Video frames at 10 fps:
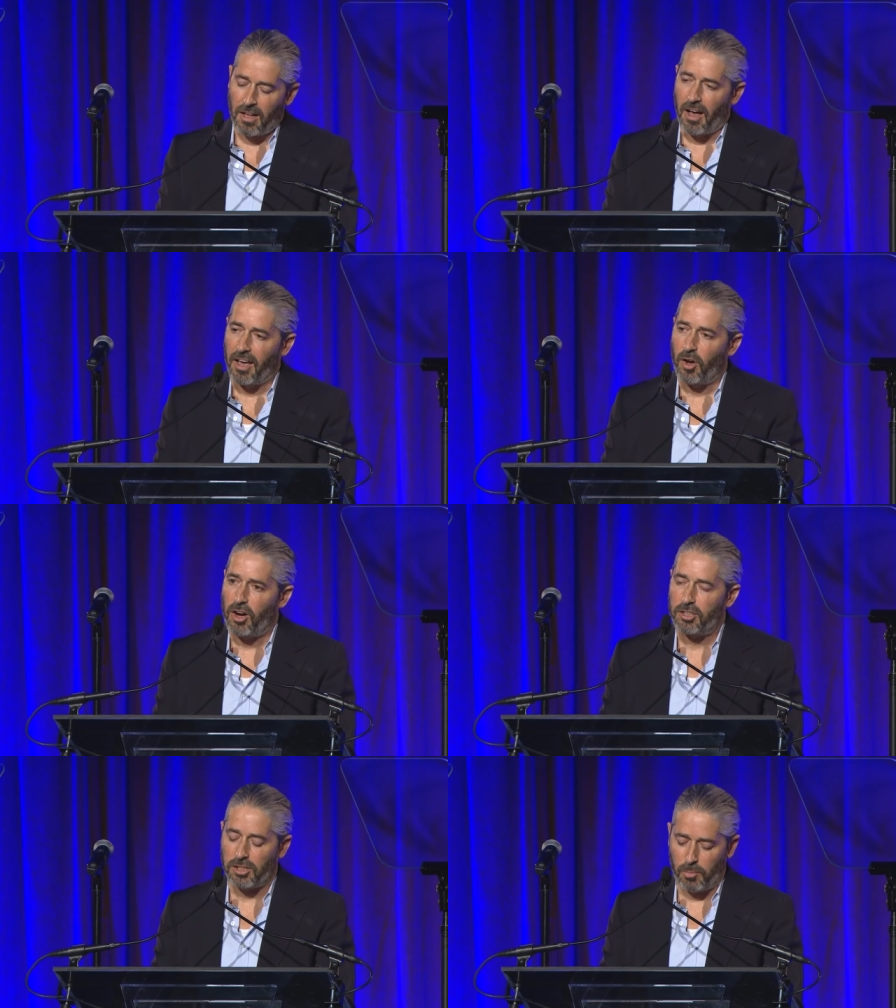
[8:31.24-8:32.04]
I
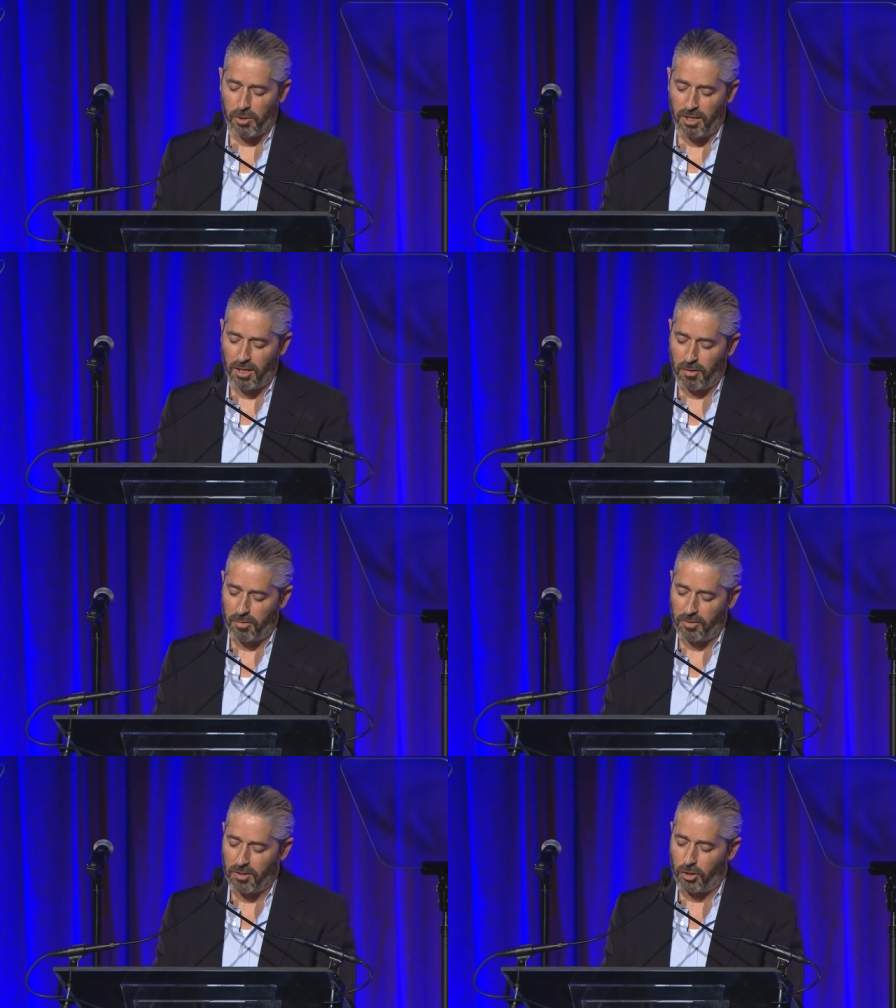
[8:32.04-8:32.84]
honestly
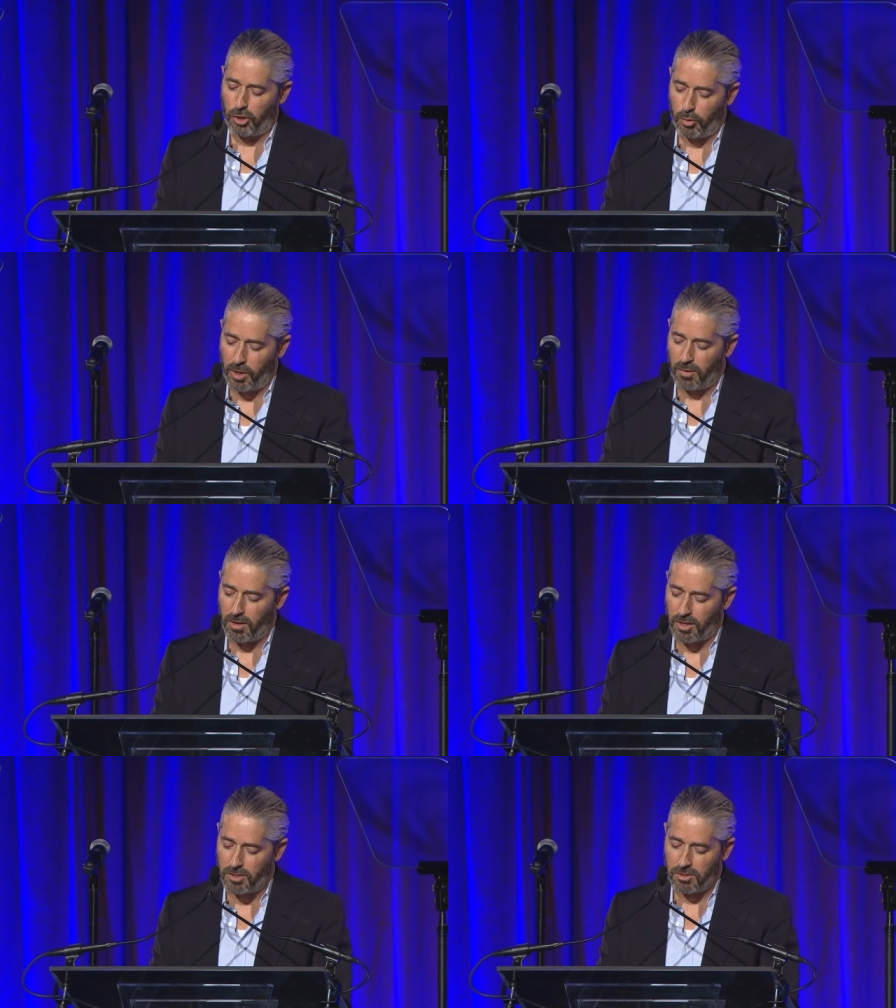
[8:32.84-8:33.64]
believe that the three of
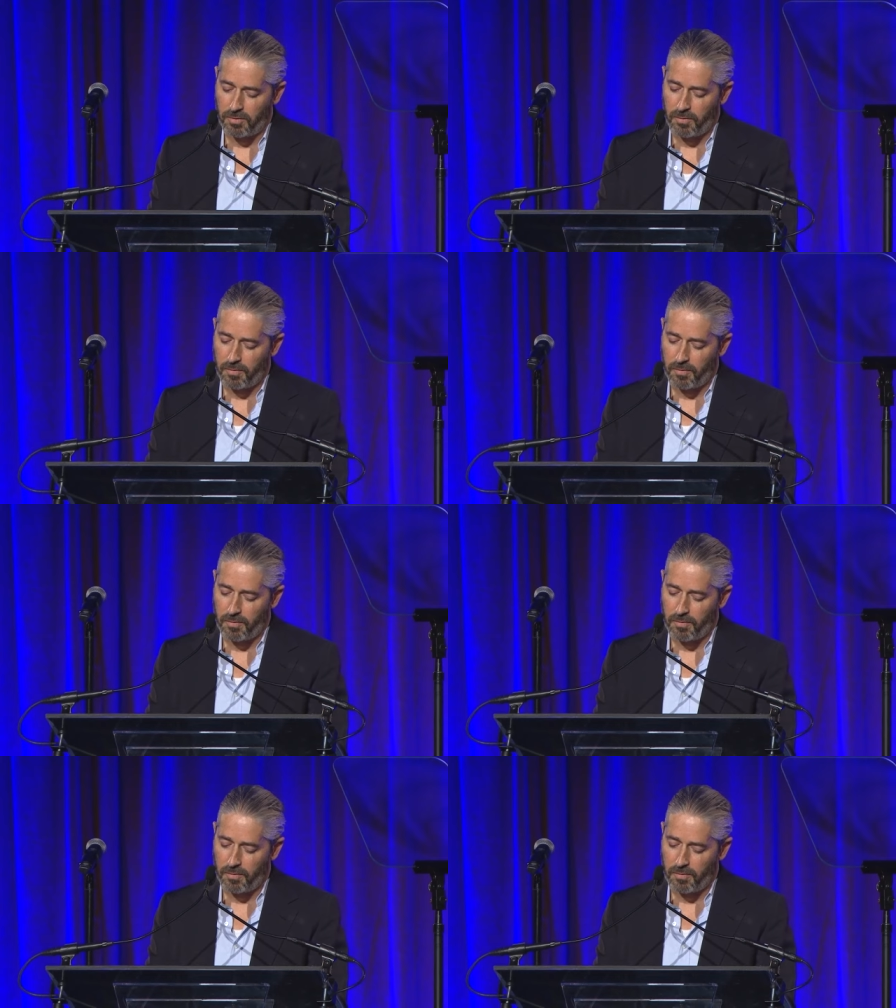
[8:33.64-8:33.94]
us